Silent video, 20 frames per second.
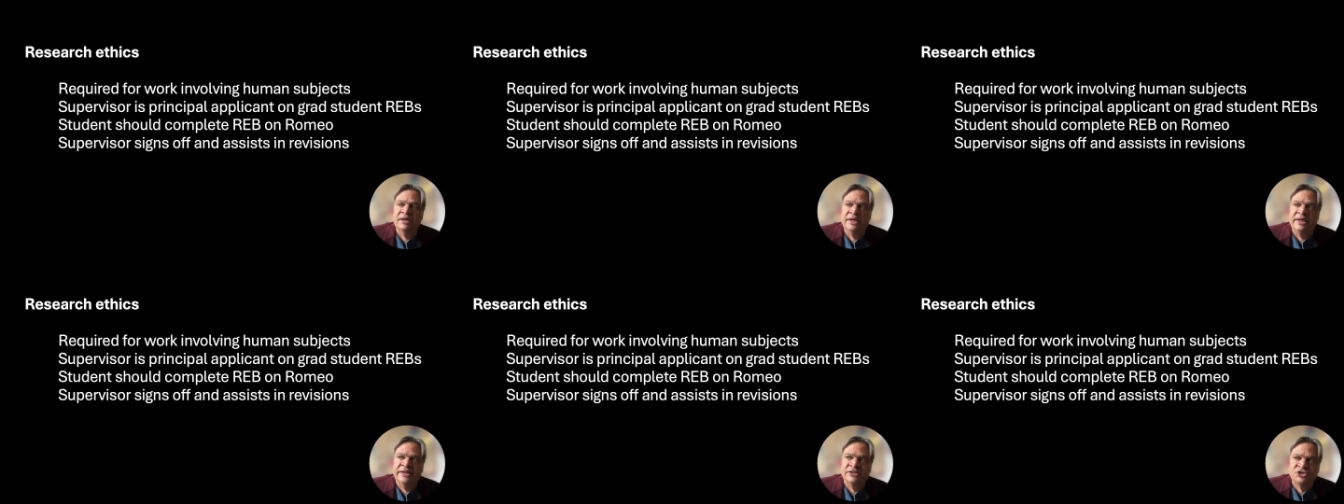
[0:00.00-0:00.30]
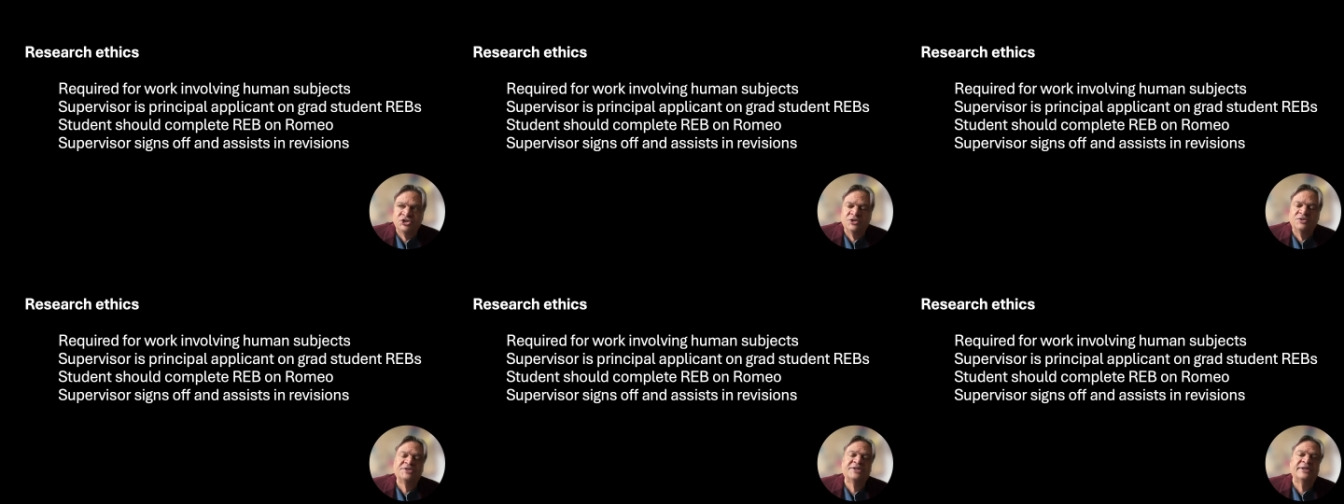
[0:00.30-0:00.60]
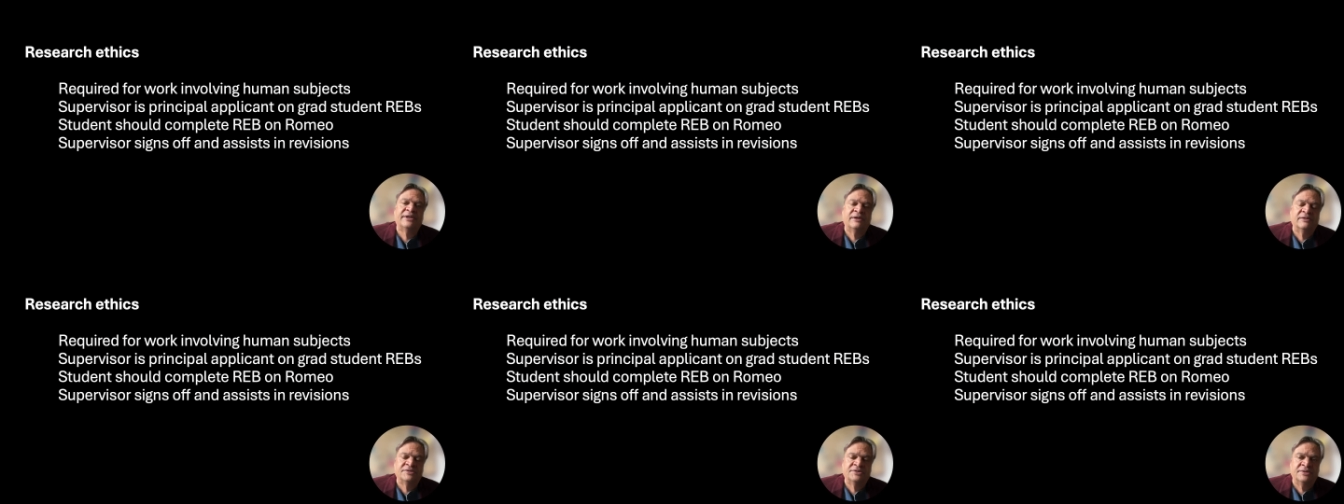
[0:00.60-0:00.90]
ensures
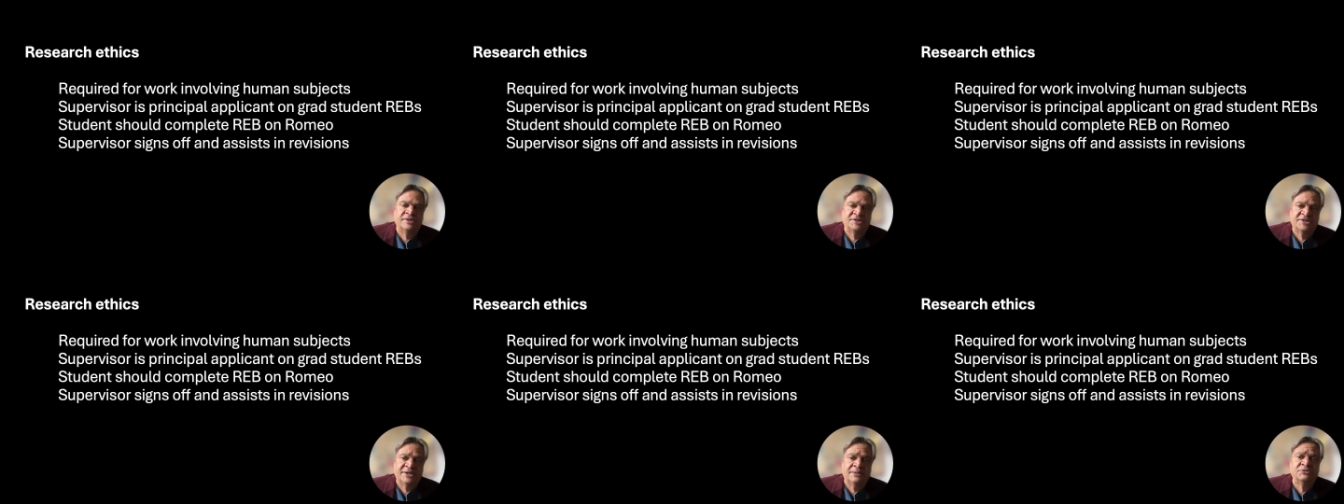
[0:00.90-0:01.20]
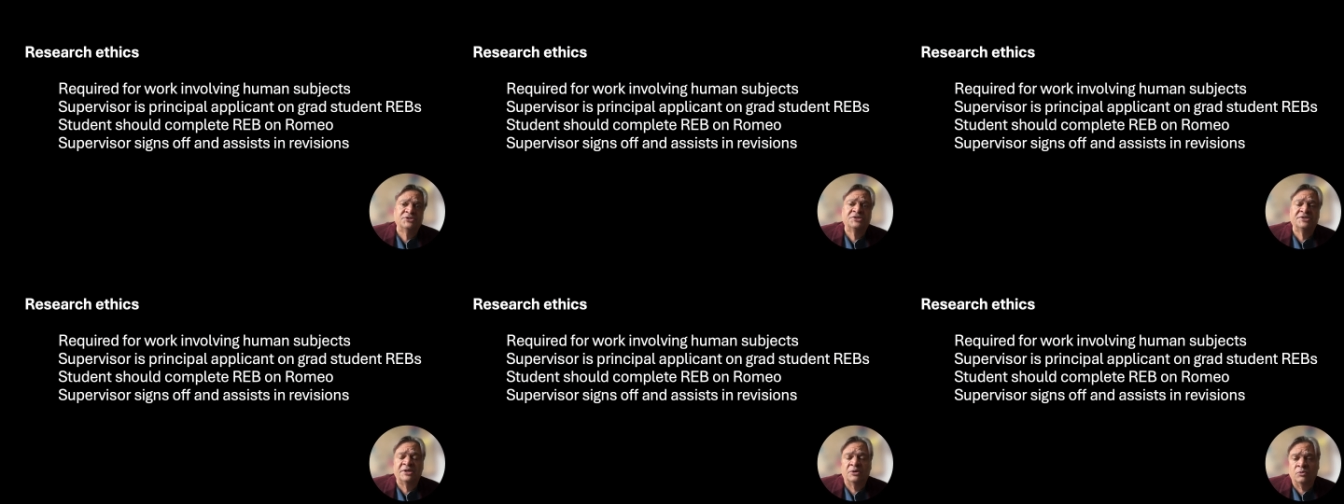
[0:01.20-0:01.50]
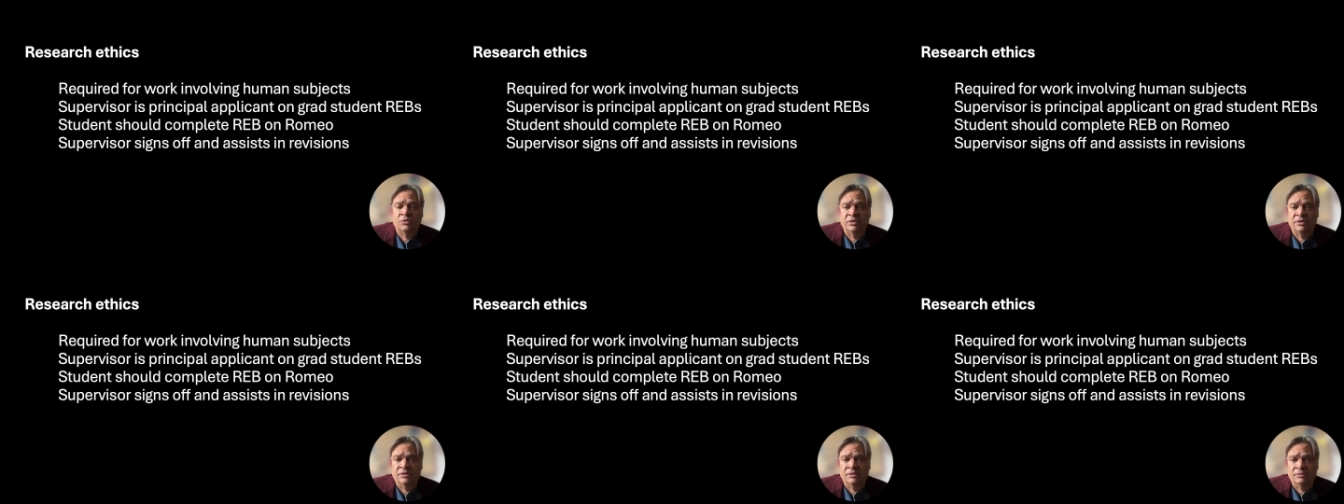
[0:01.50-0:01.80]
that the subjects that
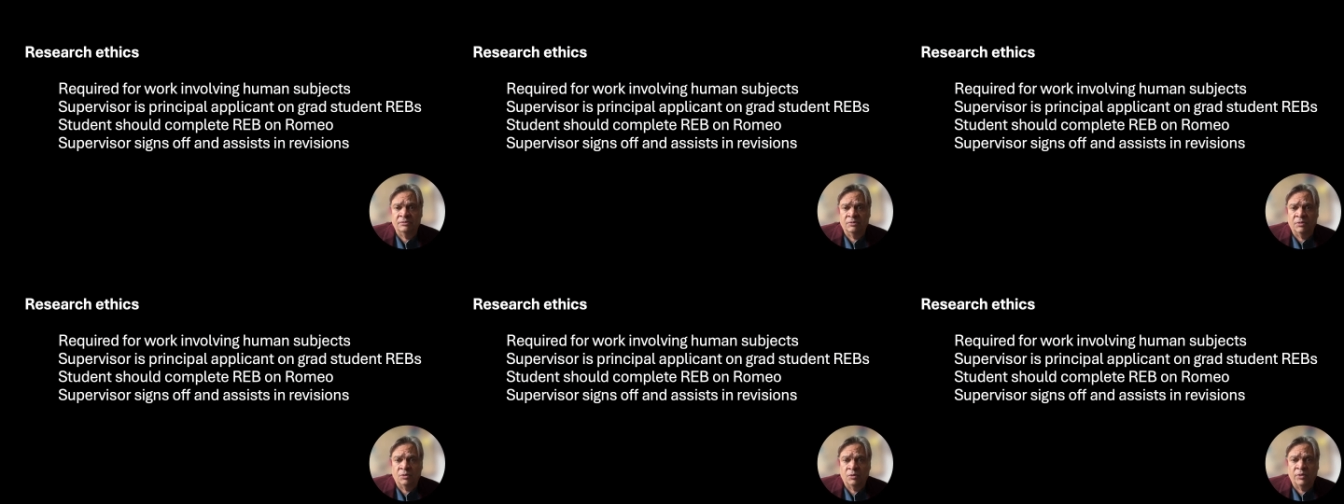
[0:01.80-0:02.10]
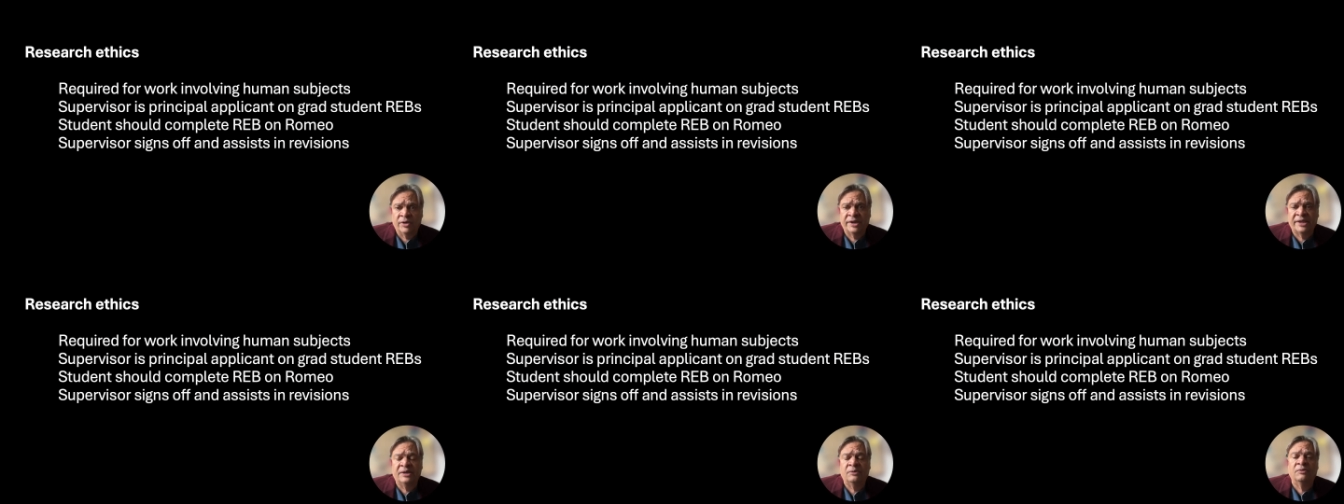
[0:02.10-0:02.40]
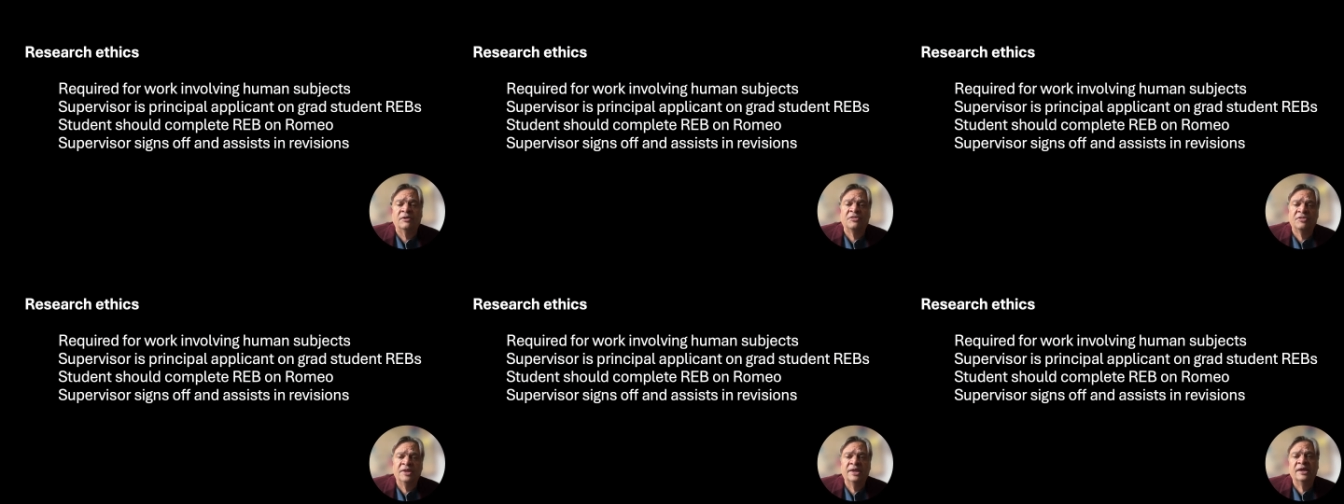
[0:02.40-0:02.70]
we're working
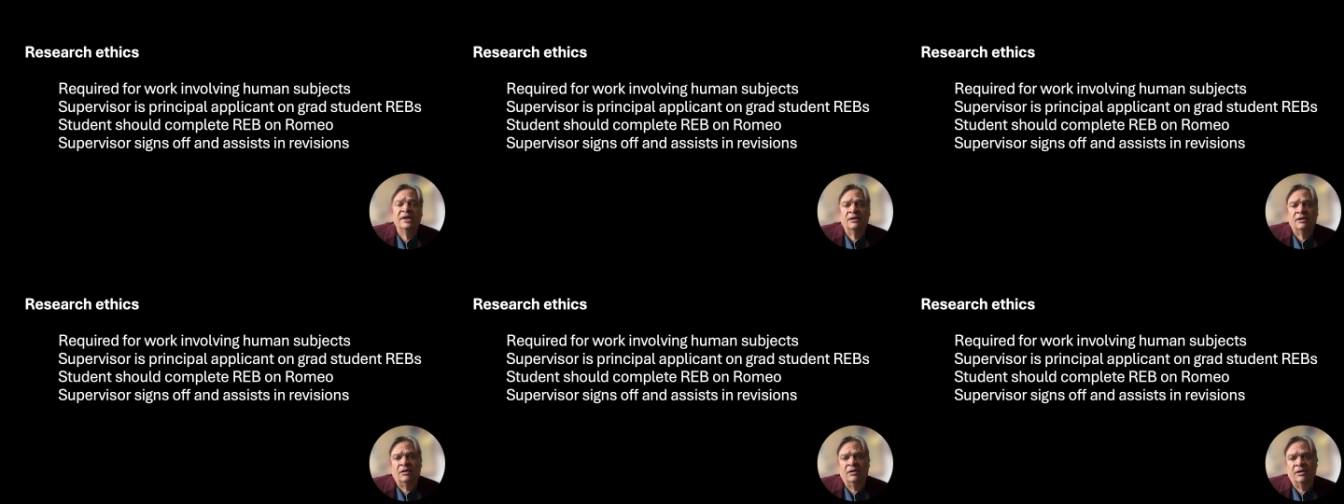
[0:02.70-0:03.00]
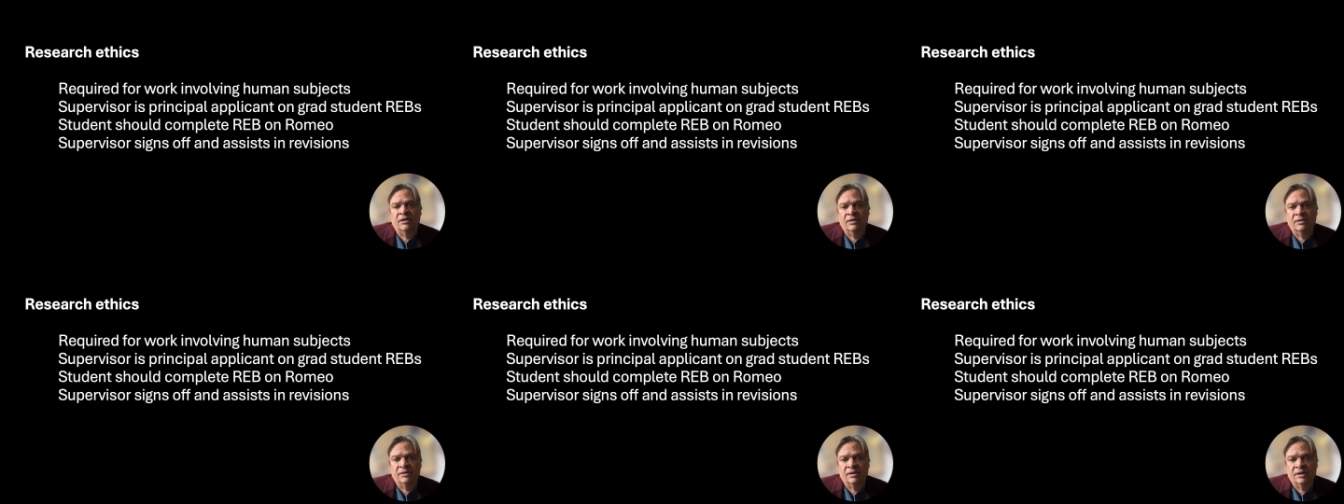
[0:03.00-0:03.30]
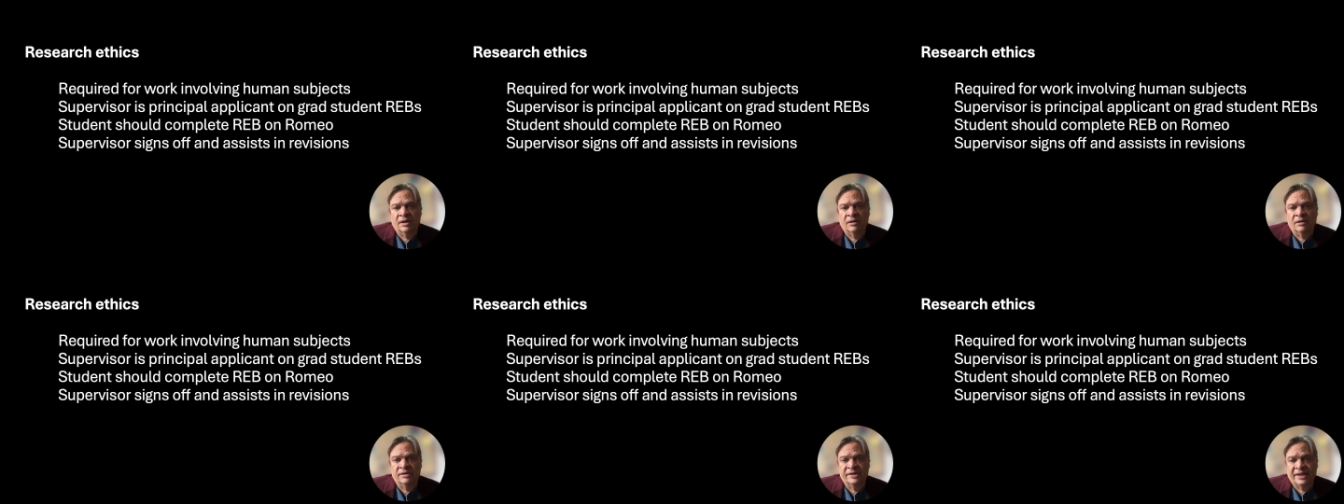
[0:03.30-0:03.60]
with
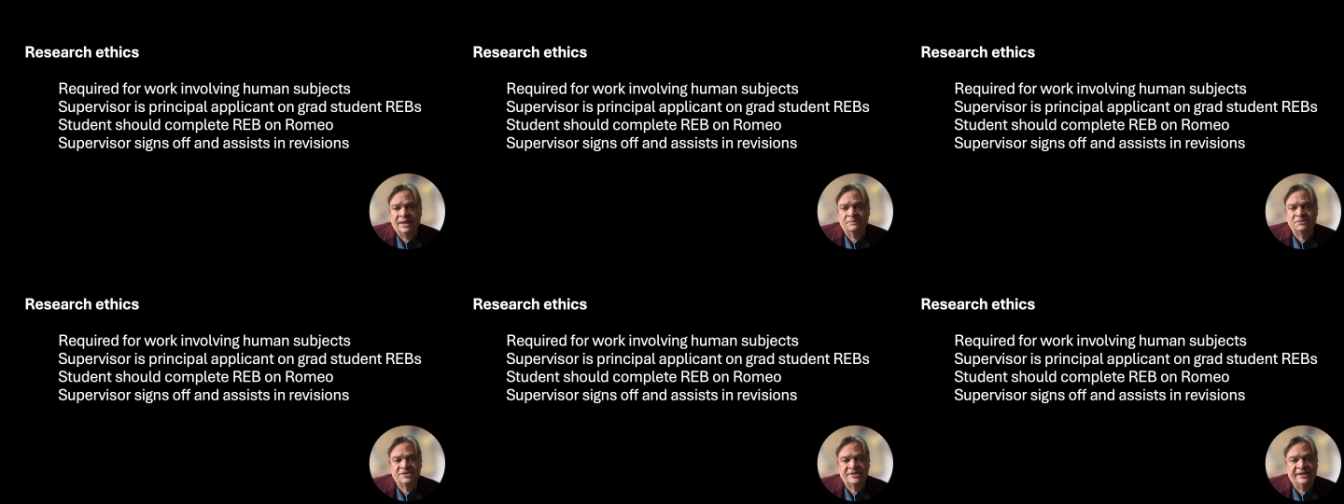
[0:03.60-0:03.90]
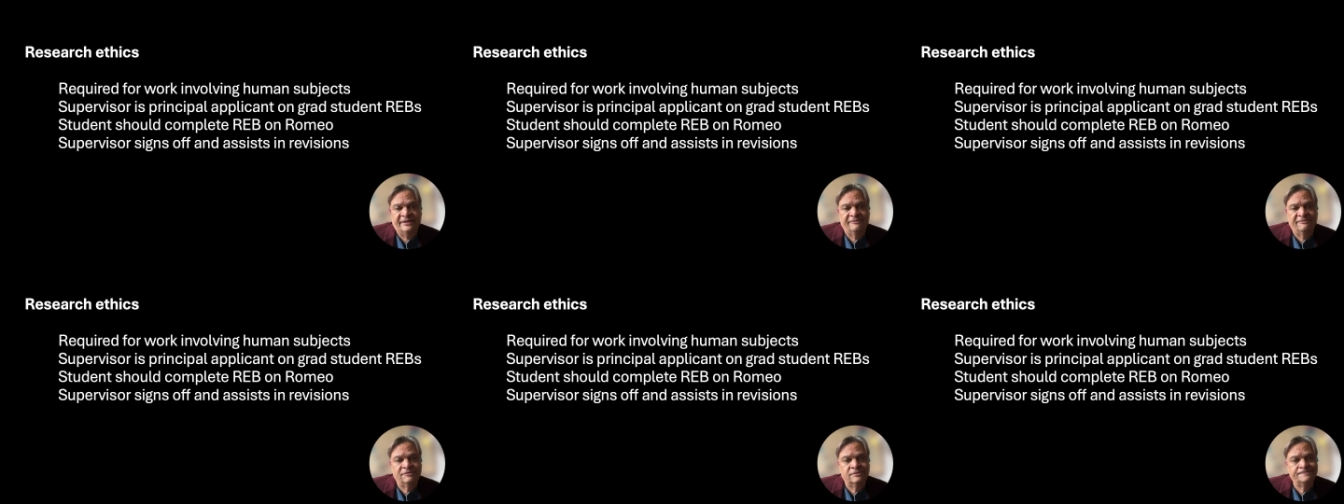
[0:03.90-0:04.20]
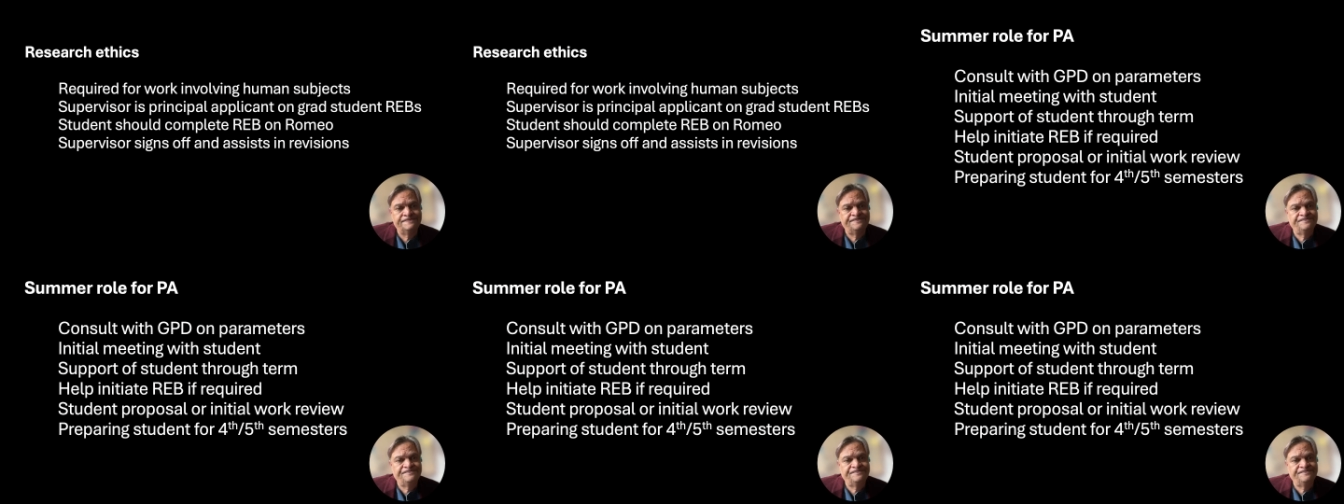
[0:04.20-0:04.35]
are kept safe.